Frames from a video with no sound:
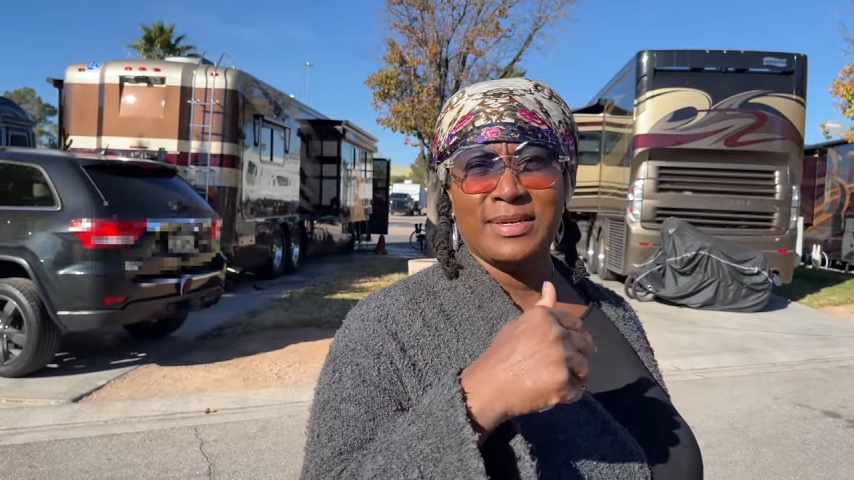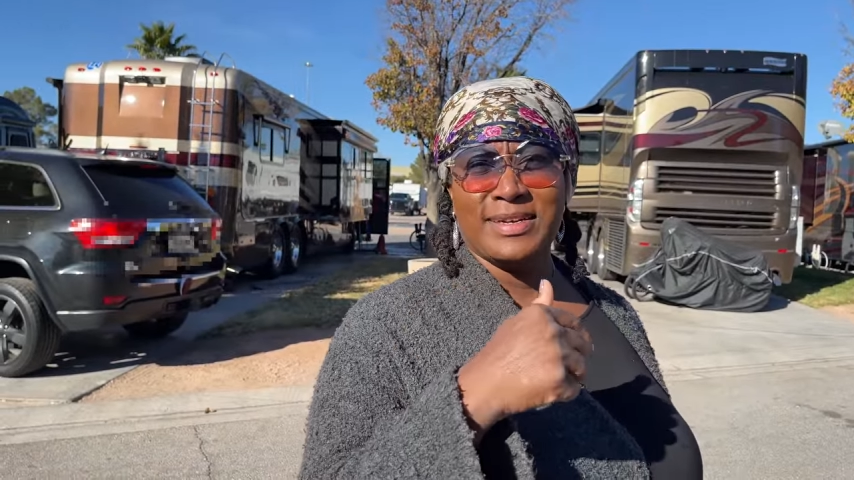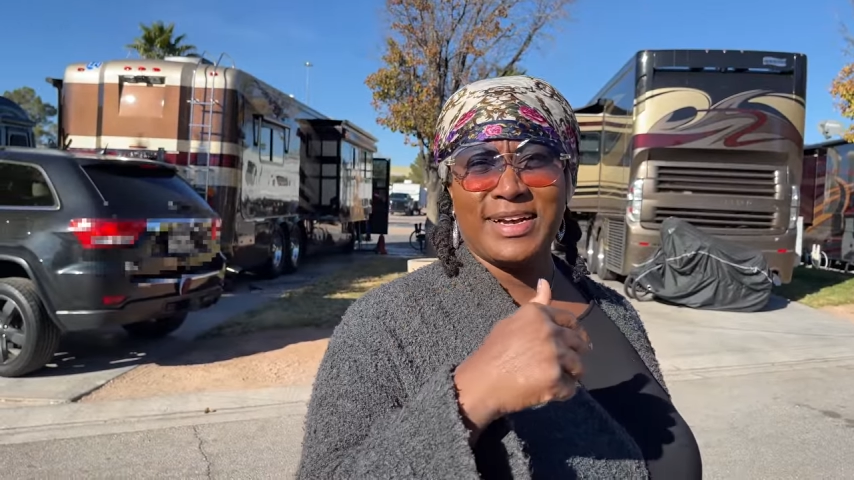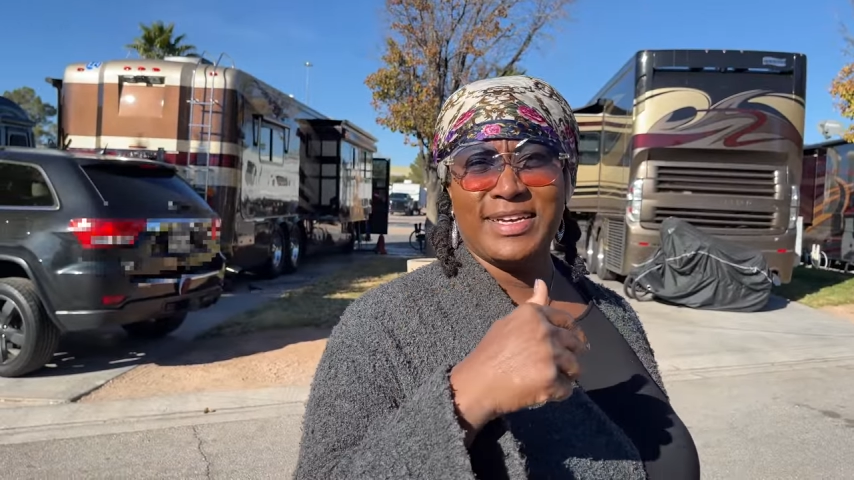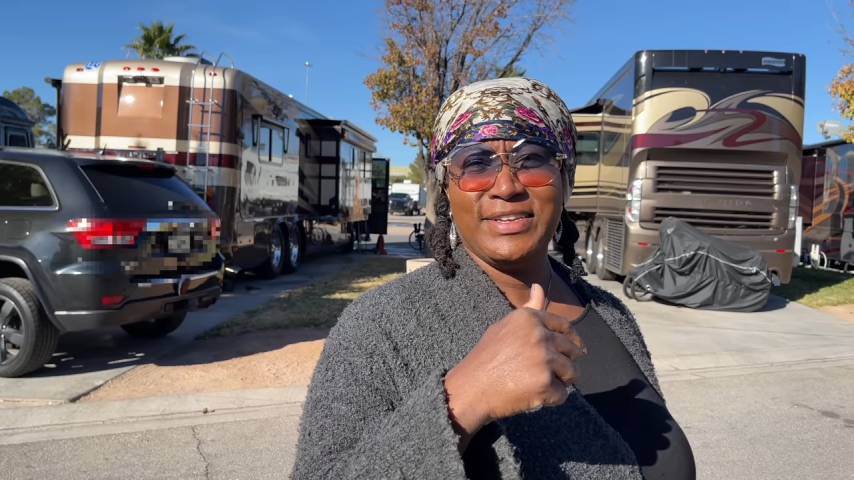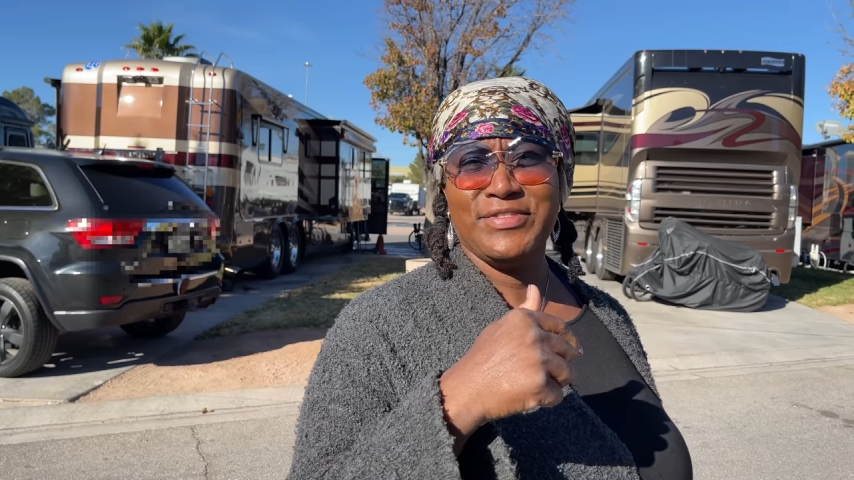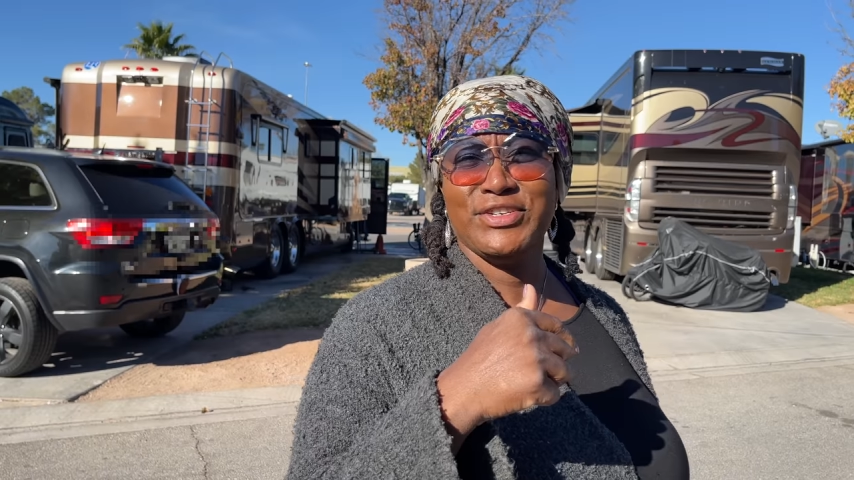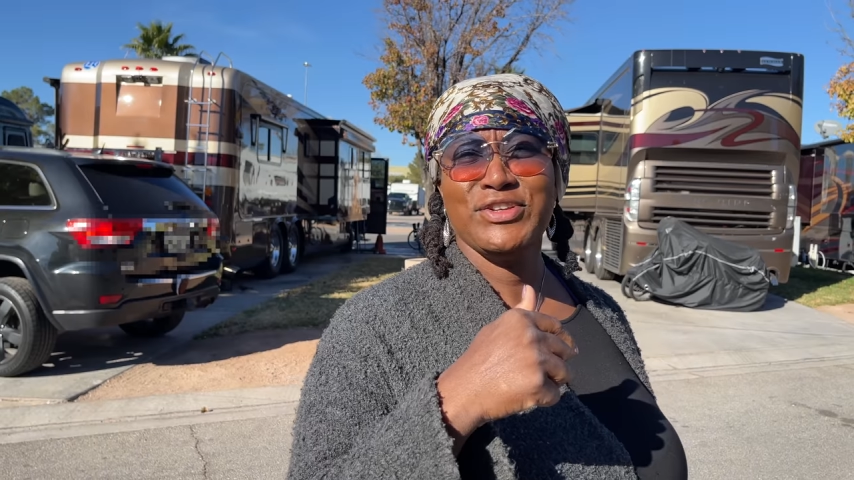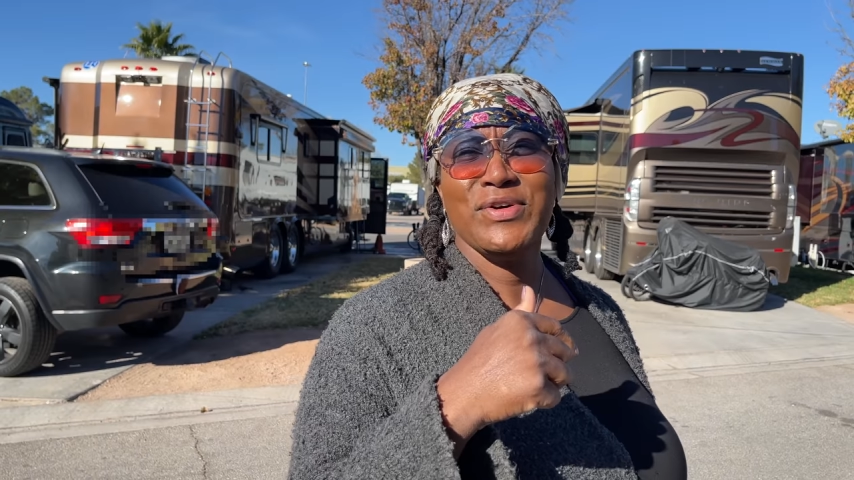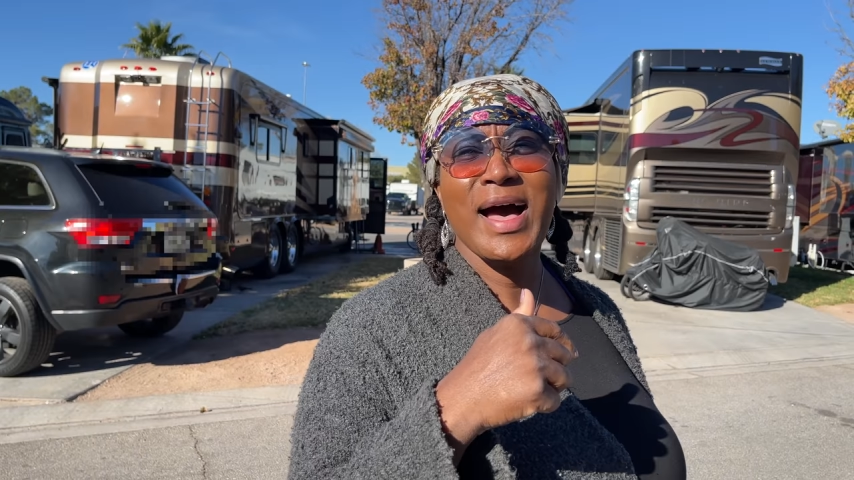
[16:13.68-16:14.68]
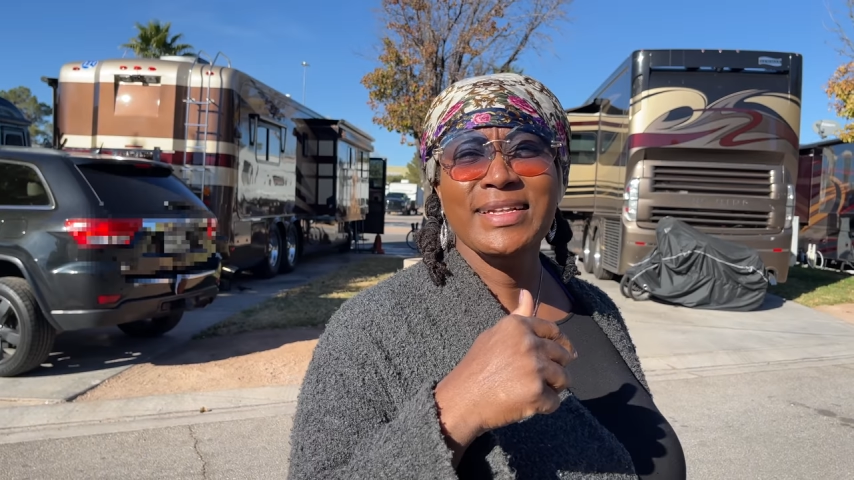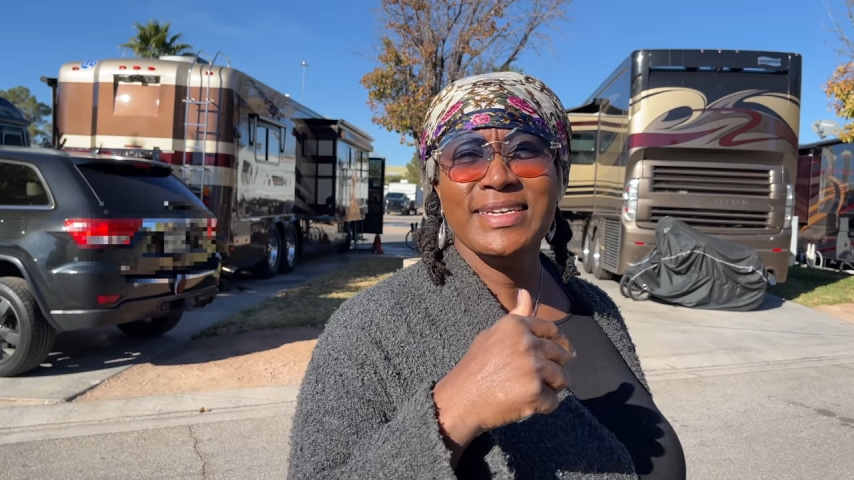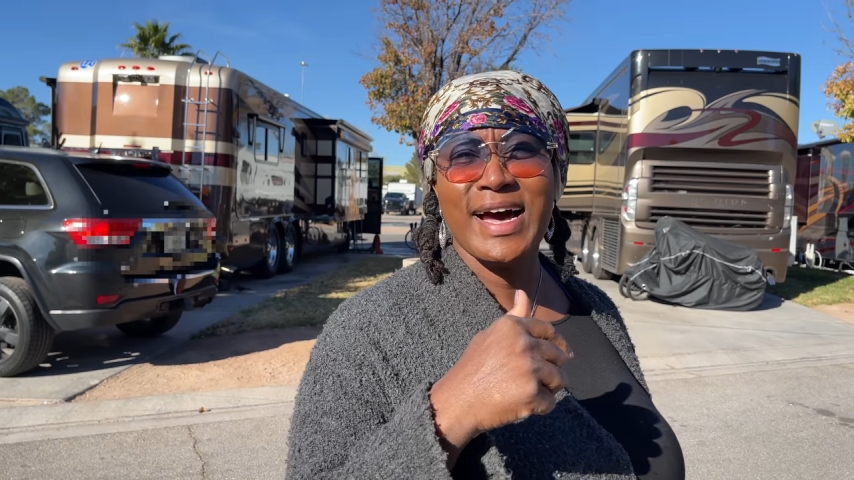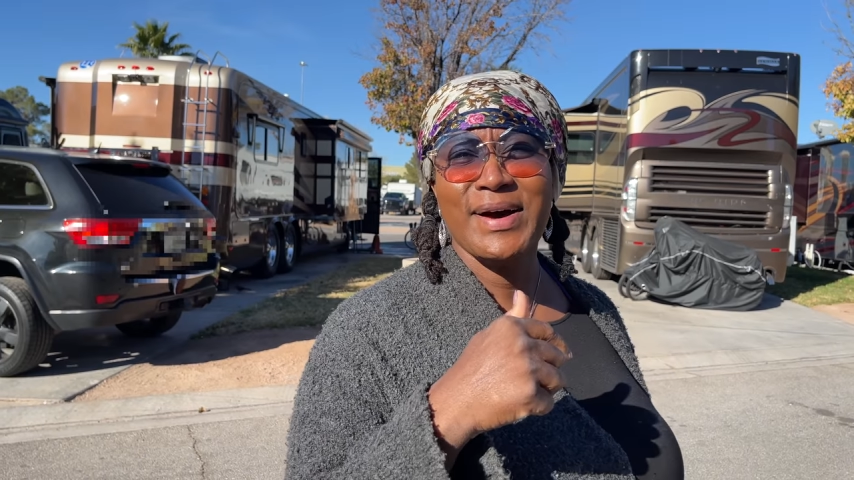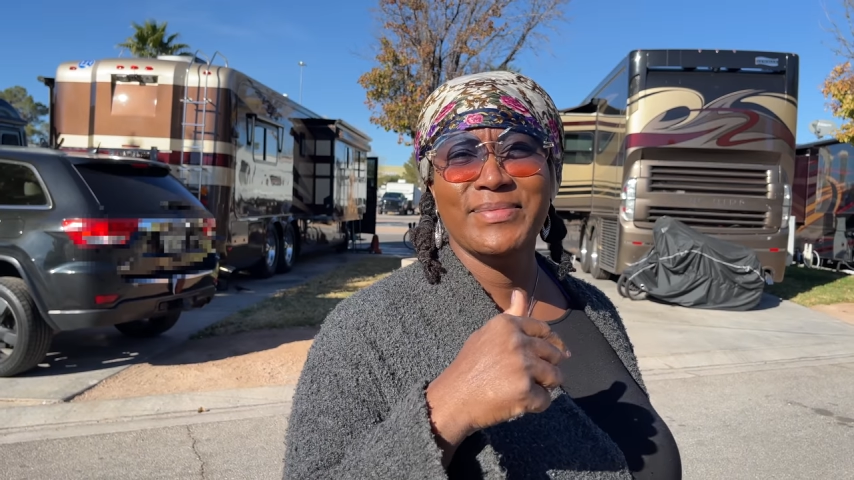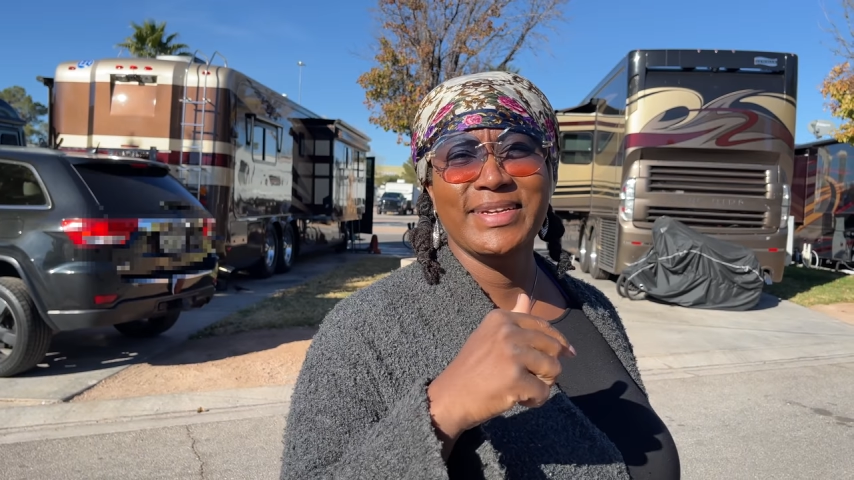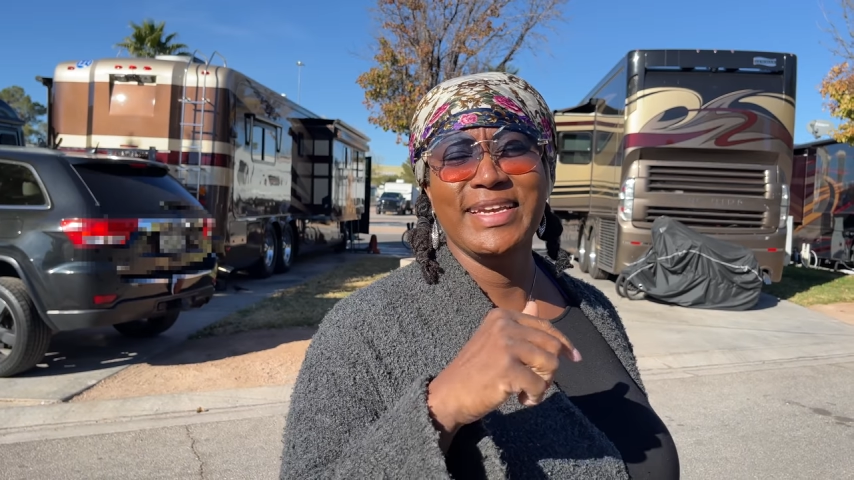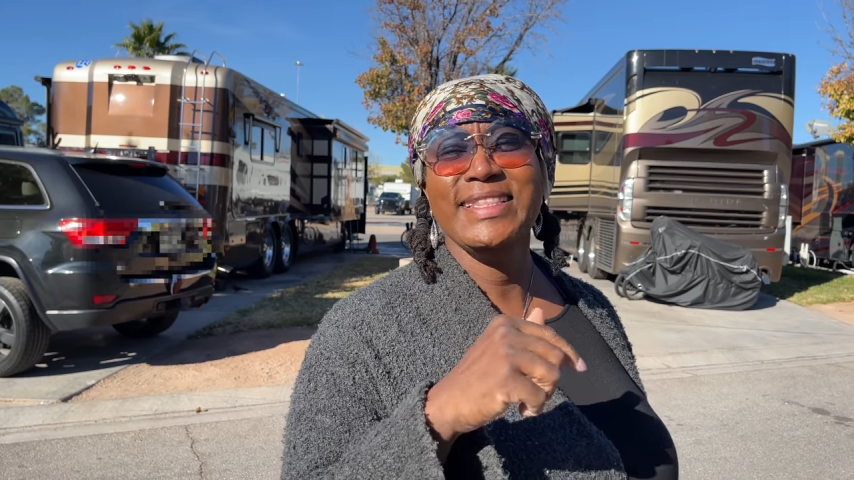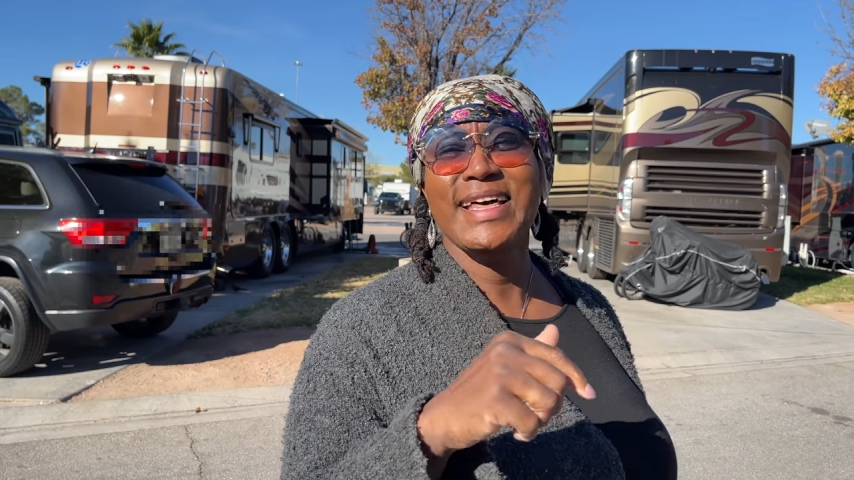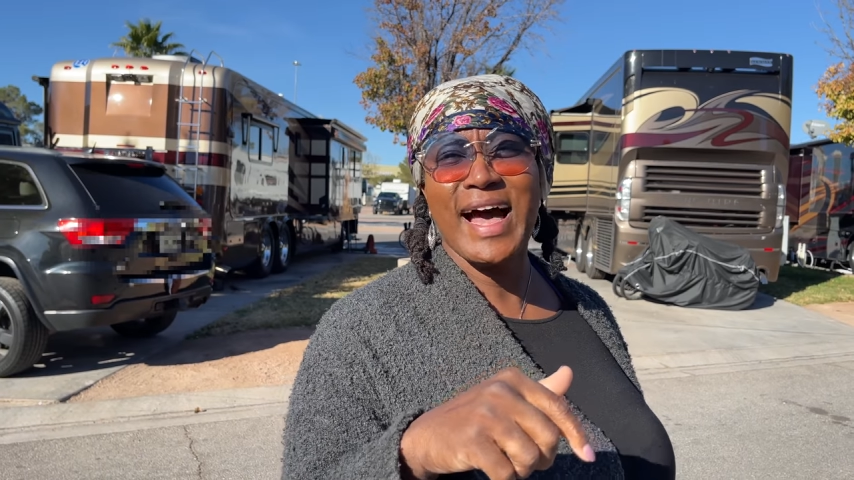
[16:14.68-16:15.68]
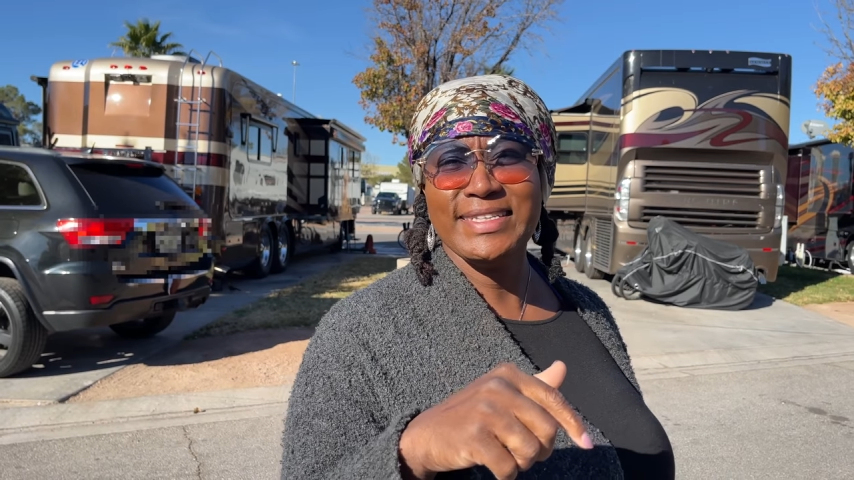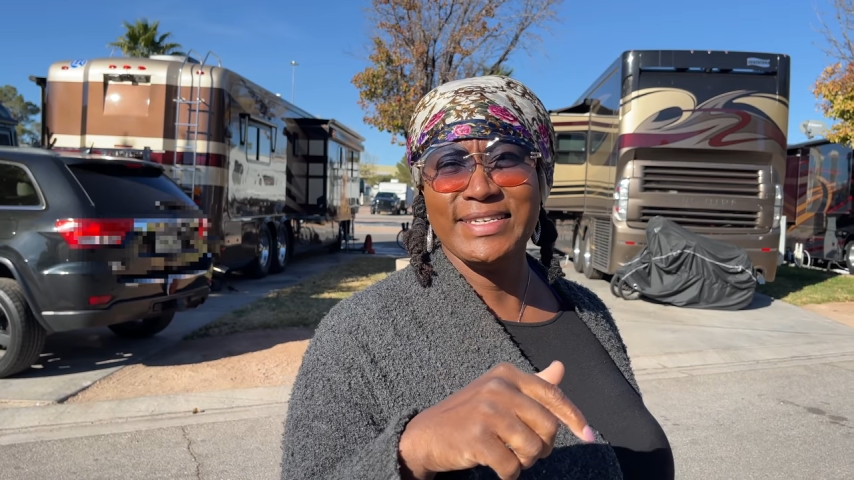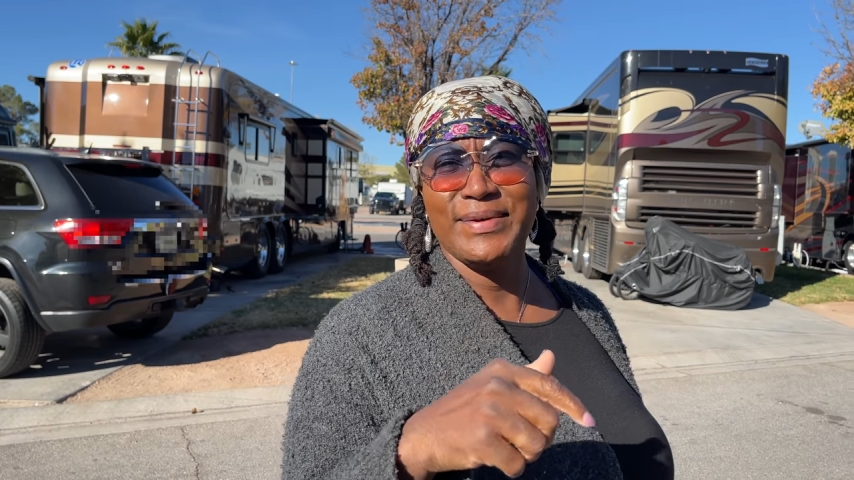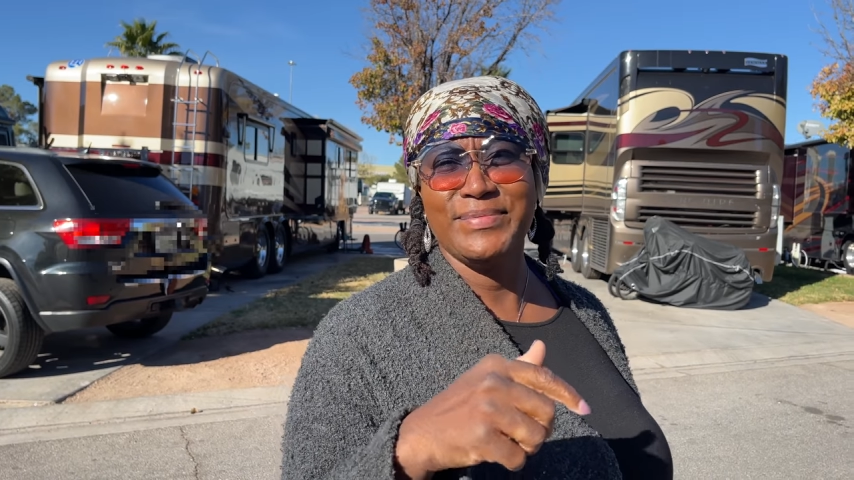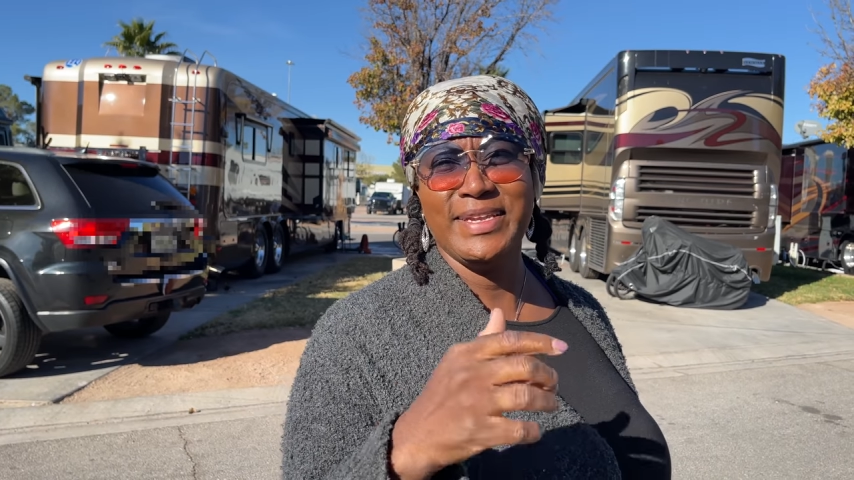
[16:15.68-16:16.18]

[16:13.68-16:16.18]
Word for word: Because well, if there's no hot tub, hot tub, you need the hot tub.